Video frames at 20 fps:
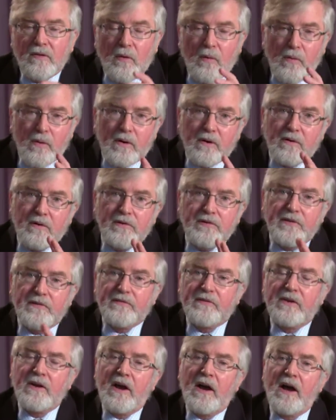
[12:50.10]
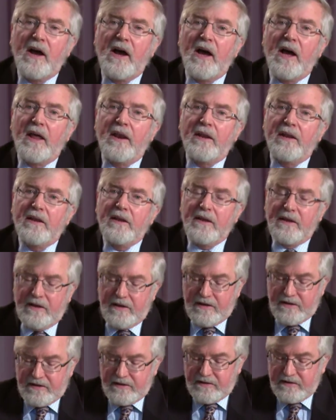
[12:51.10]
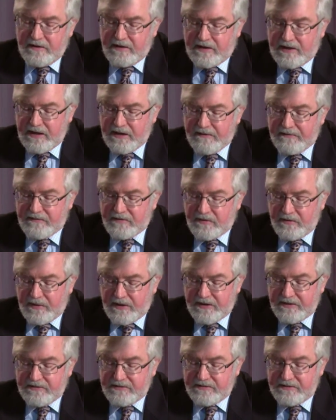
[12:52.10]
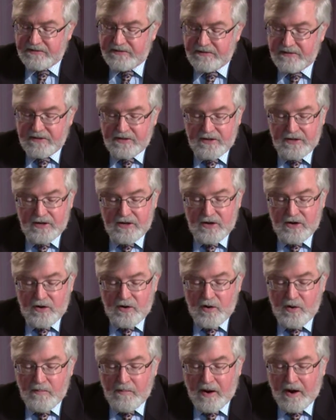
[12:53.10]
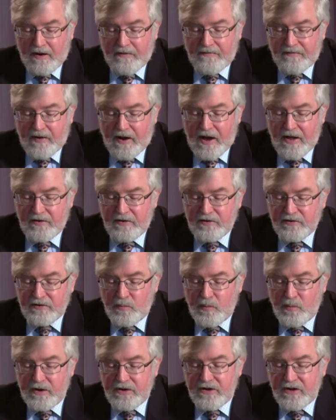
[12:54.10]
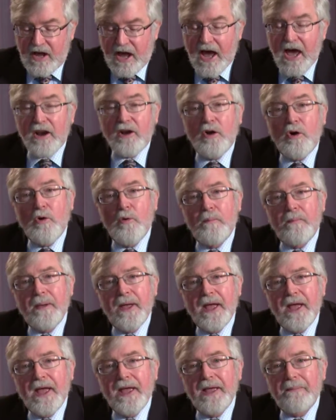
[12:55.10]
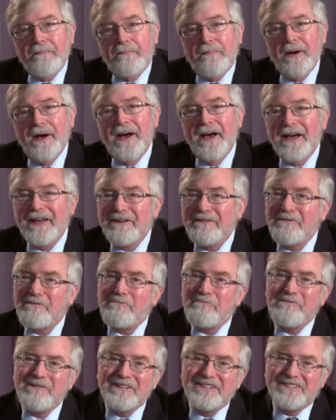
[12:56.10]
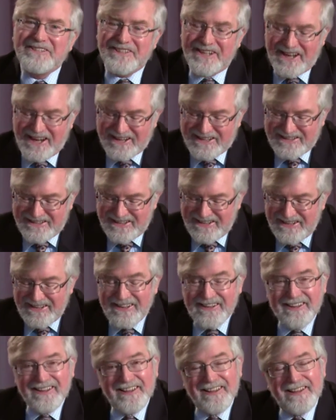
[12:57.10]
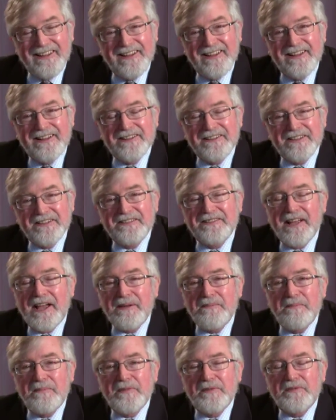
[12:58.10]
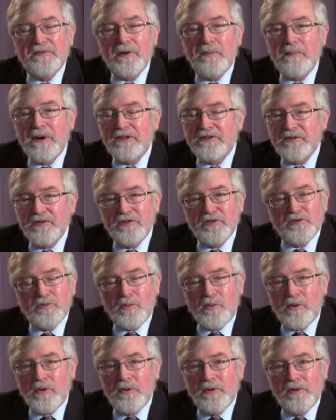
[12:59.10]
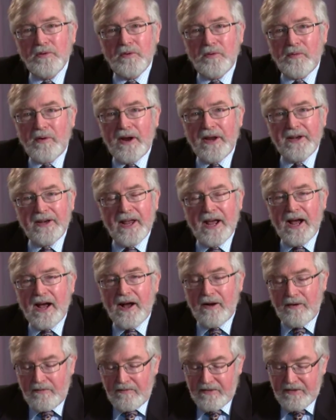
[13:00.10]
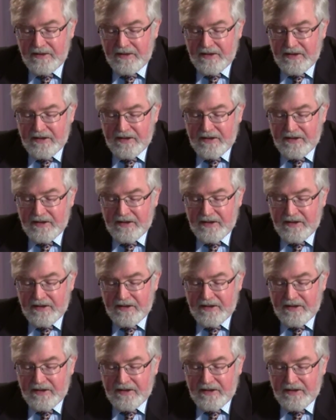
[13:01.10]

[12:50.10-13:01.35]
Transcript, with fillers: the oracles of God, to give to us, whom our fathers would not obey but rejected, just like so much of this world right now.